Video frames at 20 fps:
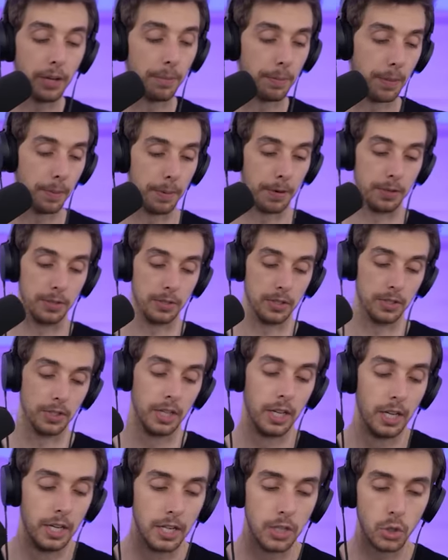up the process.
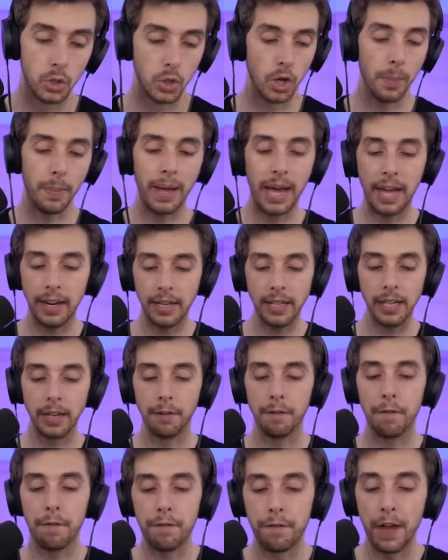Stop adding
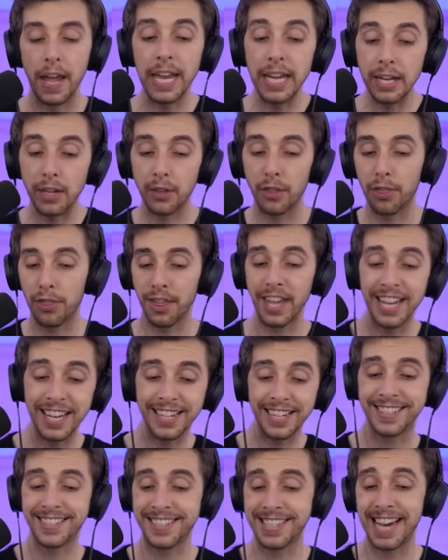a fake
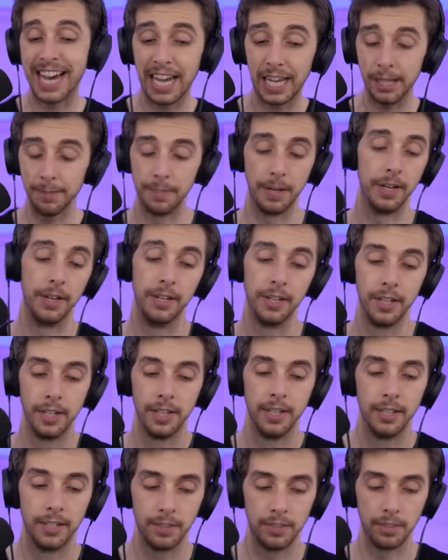think timer
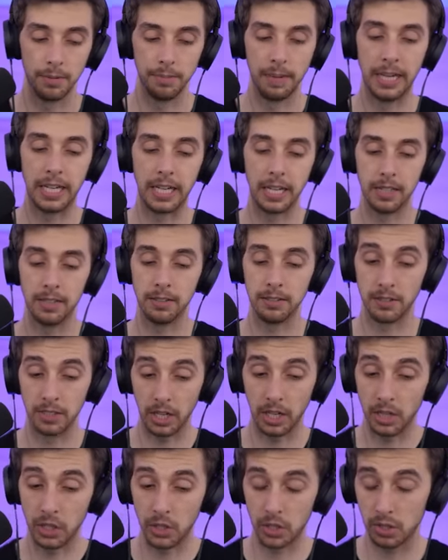to make it,
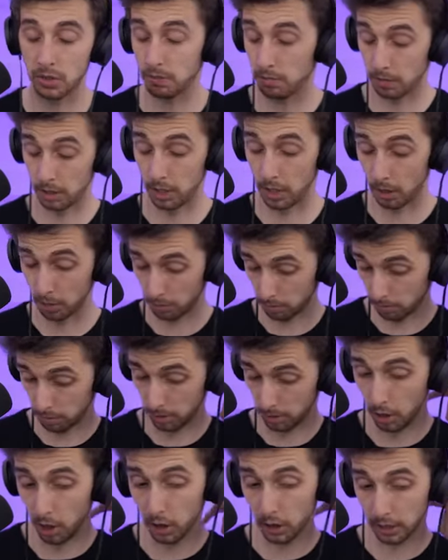a, you know,
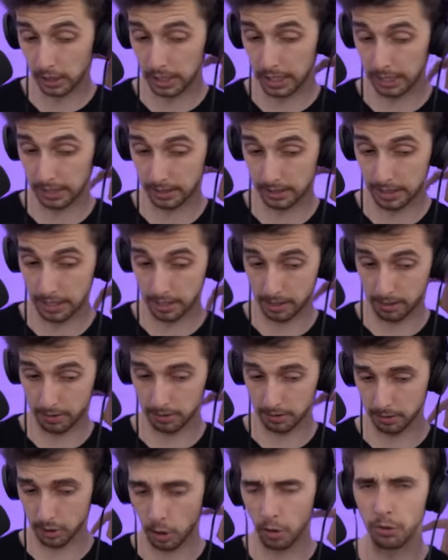look like
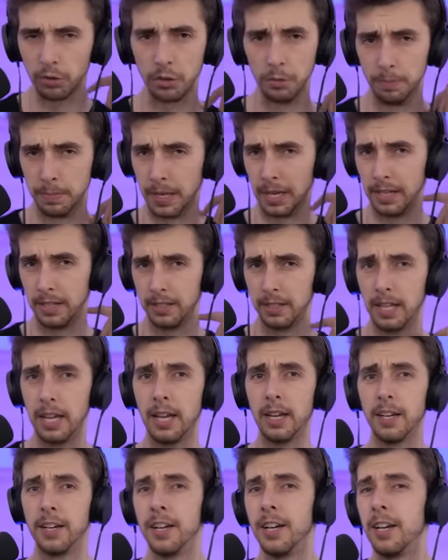they're contemplating
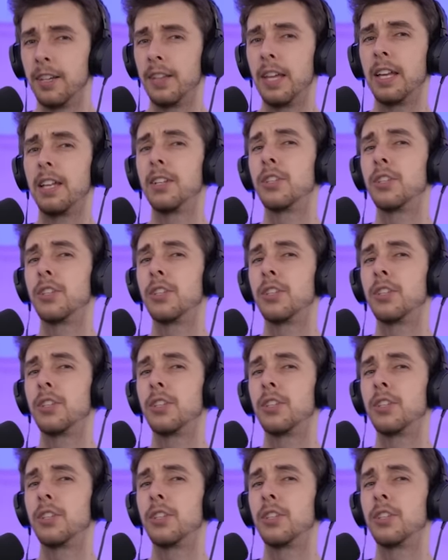their, their